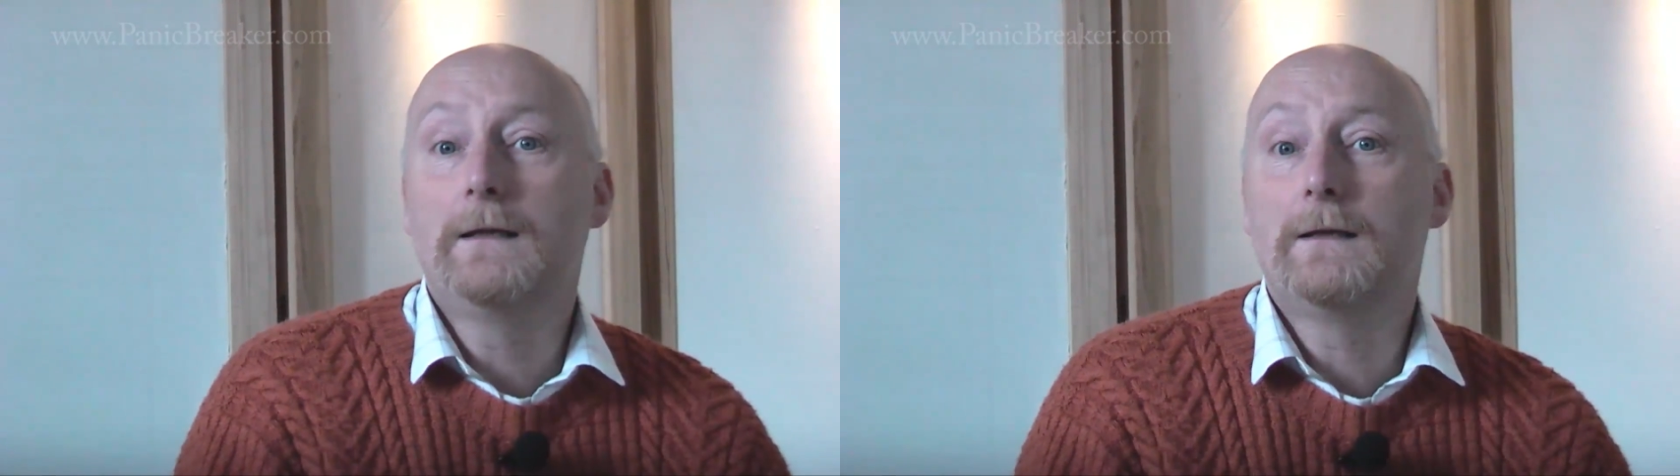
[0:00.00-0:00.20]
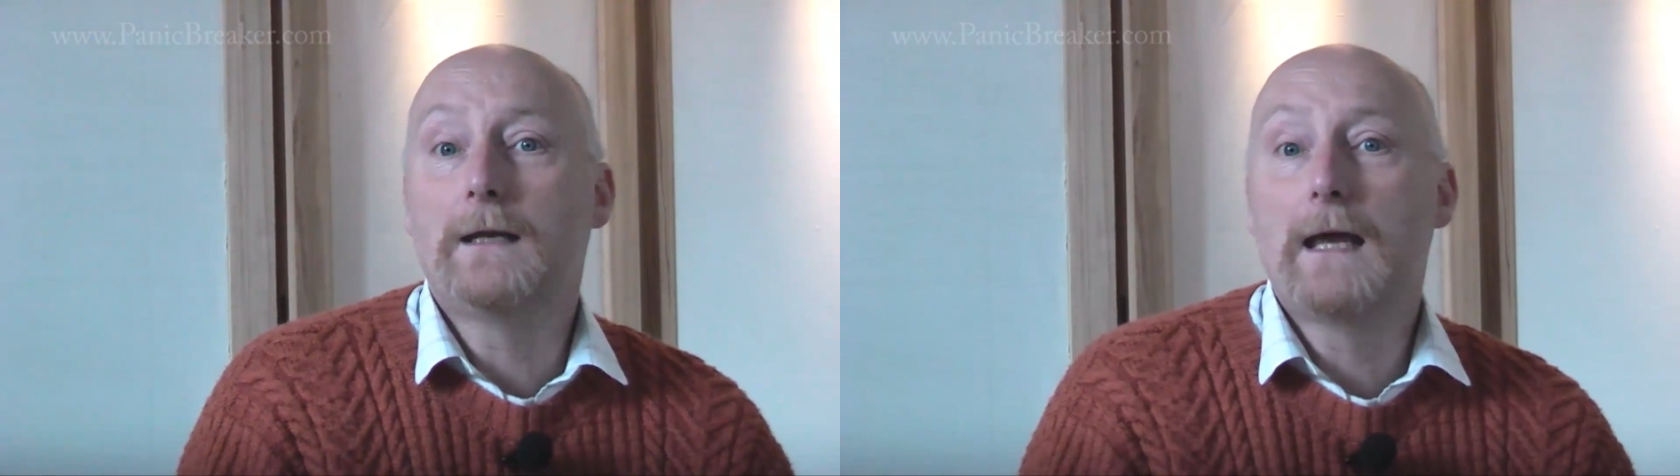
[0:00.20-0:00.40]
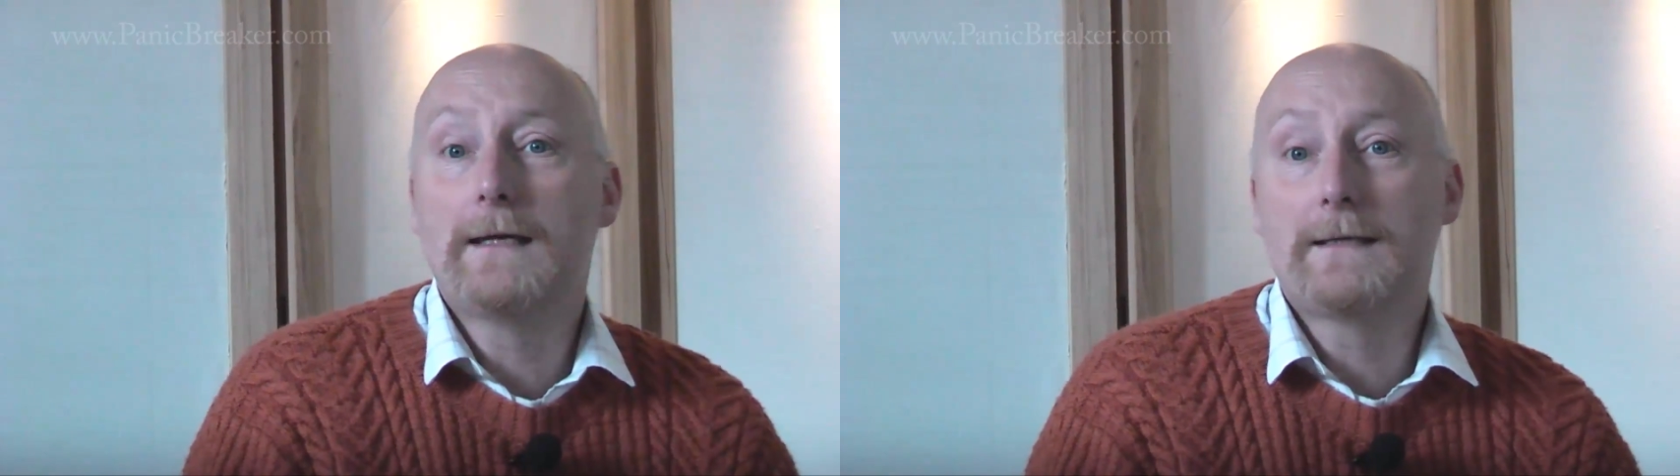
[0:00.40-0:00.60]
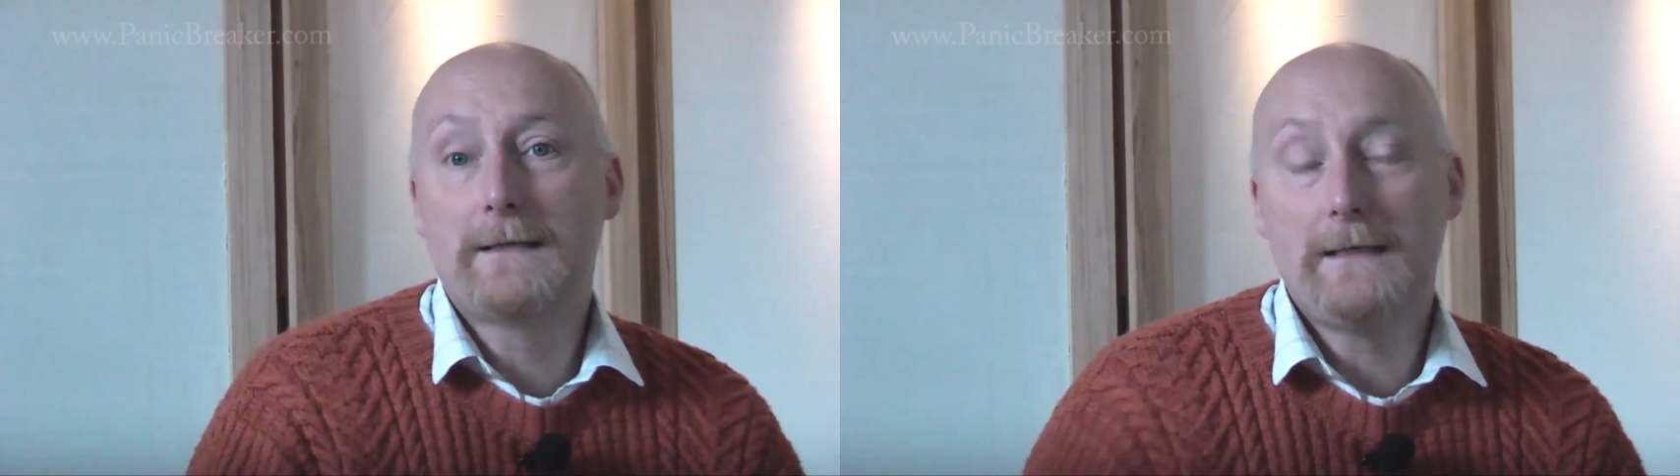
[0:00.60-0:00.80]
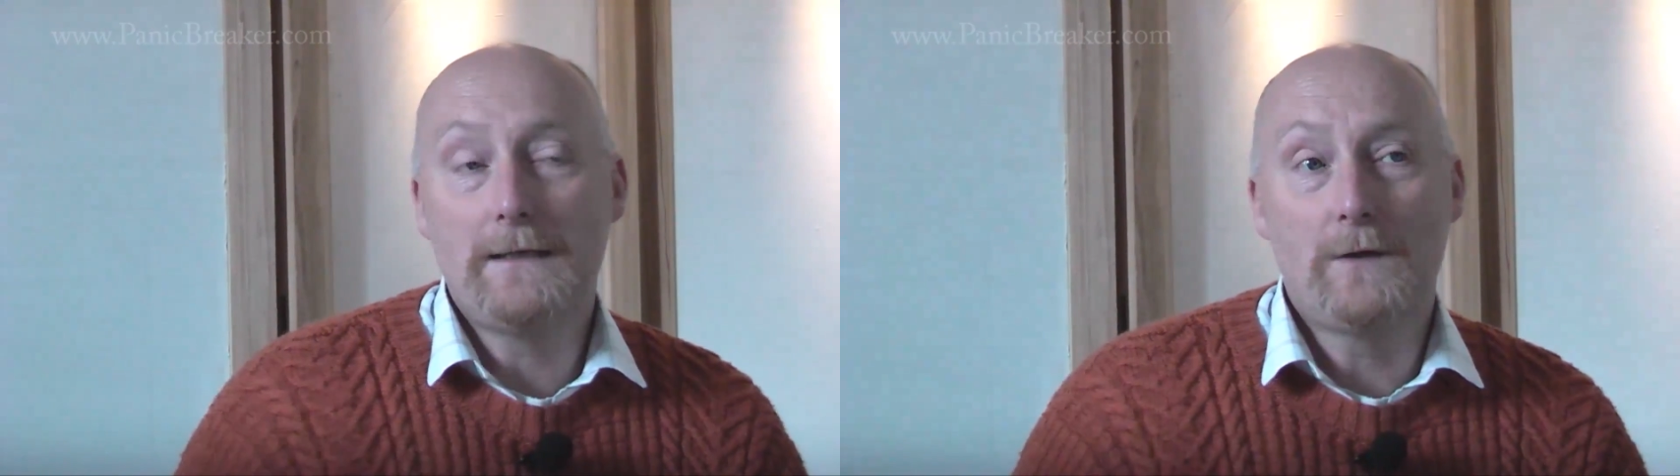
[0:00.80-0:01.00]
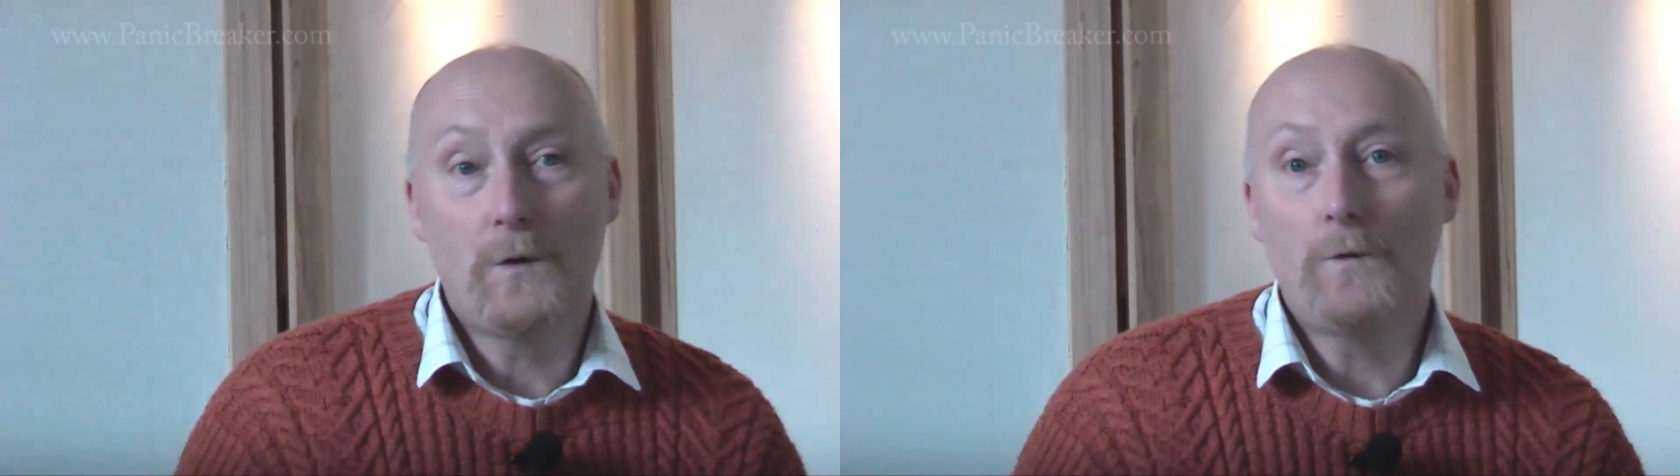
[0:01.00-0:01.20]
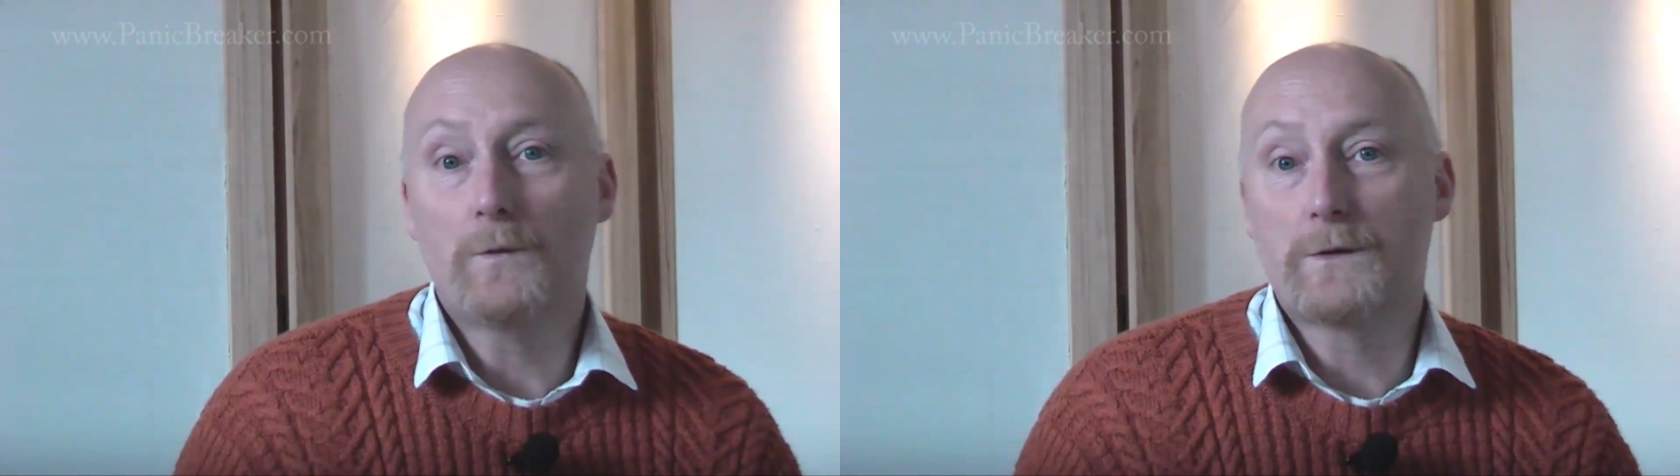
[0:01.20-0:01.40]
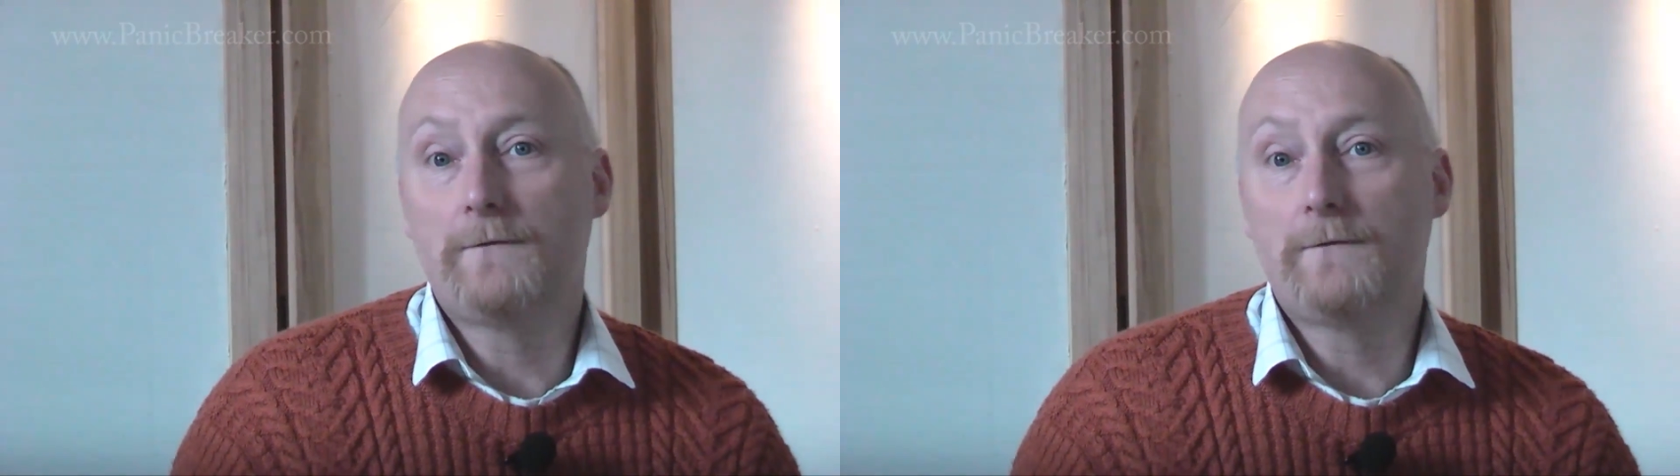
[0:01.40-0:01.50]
that has the cause